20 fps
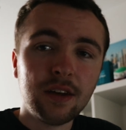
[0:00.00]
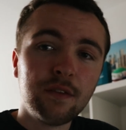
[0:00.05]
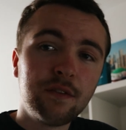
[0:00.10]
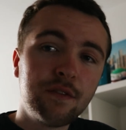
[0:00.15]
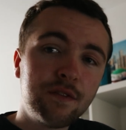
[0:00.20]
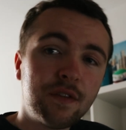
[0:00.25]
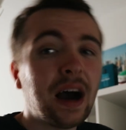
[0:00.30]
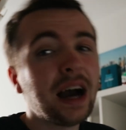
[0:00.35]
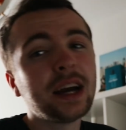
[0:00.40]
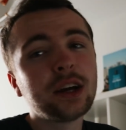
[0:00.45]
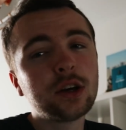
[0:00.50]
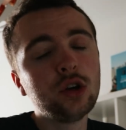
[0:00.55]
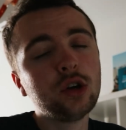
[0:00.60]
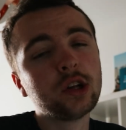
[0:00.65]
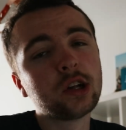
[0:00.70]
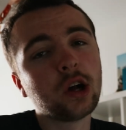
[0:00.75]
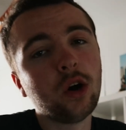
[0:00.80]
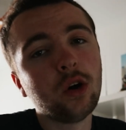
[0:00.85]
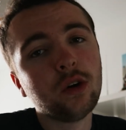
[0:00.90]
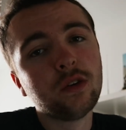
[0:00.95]
Thank
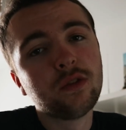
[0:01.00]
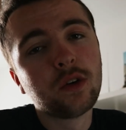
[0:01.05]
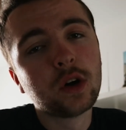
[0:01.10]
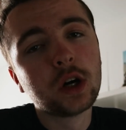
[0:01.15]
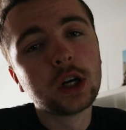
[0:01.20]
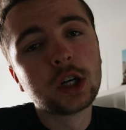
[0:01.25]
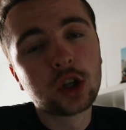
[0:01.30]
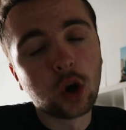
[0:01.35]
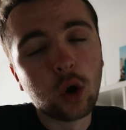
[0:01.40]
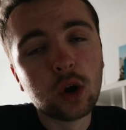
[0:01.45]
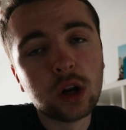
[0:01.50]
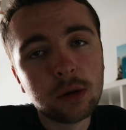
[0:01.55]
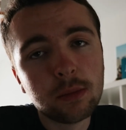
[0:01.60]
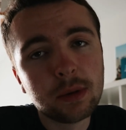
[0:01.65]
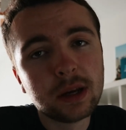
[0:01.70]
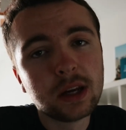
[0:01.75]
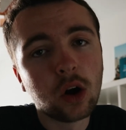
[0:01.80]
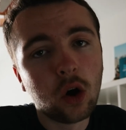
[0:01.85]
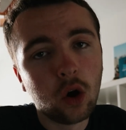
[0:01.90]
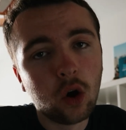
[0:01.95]
you all for joining
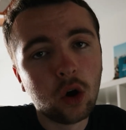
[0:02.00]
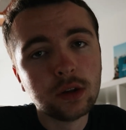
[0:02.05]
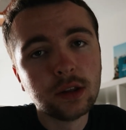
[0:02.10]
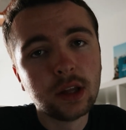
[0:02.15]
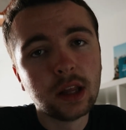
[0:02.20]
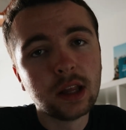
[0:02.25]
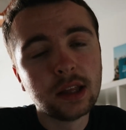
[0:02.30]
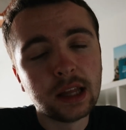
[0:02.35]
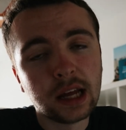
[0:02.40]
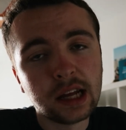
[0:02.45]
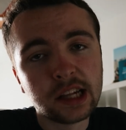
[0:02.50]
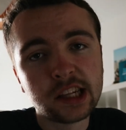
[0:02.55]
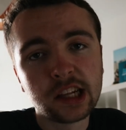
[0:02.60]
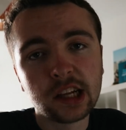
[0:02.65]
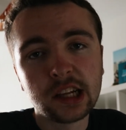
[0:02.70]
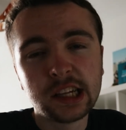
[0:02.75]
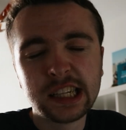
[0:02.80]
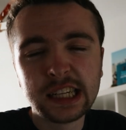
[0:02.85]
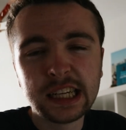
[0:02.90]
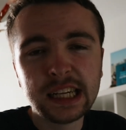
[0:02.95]
me on this
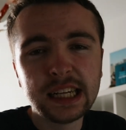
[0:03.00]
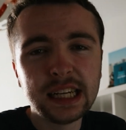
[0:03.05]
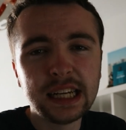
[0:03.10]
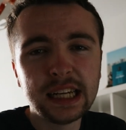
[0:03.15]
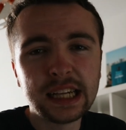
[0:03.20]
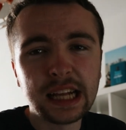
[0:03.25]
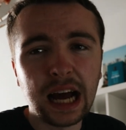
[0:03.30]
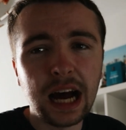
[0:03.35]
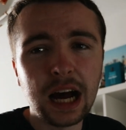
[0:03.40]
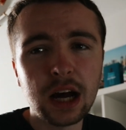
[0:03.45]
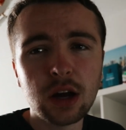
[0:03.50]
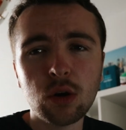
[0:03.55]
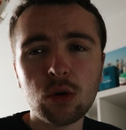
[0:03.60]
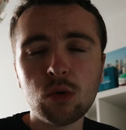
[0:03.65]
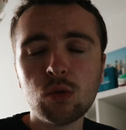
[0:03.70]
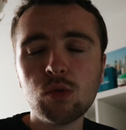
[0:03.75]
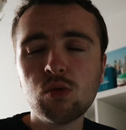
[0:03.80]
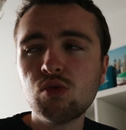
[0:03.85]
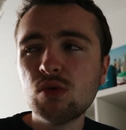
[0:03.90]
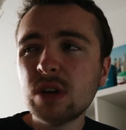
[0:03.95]
series. I
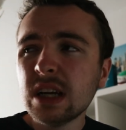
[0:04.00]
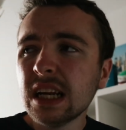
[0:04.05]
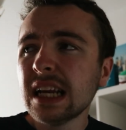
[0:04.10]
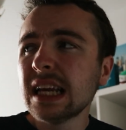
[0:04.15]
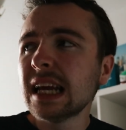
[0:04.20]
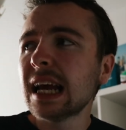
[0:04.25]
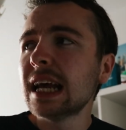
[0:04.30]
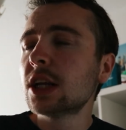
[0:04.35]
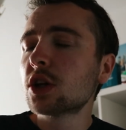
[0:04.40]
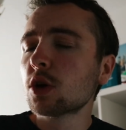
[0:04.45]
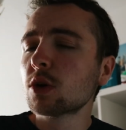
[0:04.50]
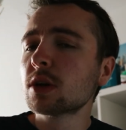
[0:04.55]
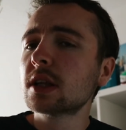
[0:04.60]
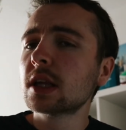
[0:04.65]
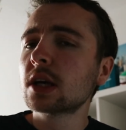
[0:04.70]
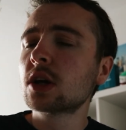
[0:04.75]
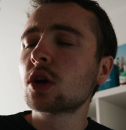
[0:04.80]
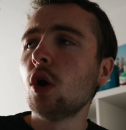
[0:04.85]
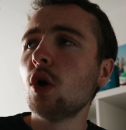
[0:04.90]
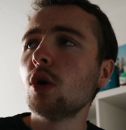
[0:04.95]
really enjoyed
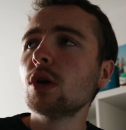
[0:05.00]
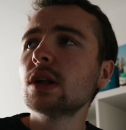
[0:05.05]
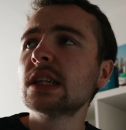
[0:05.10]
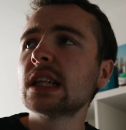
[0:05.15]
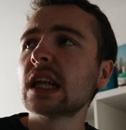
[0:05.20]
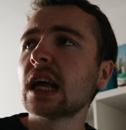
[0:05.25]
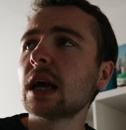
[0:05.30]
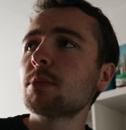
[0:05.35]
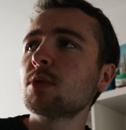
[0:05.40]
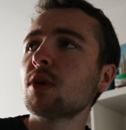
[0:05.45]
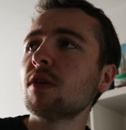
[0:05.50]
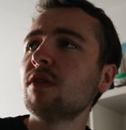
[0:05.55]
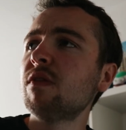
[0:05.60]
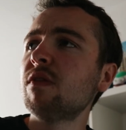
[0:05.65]
the concept of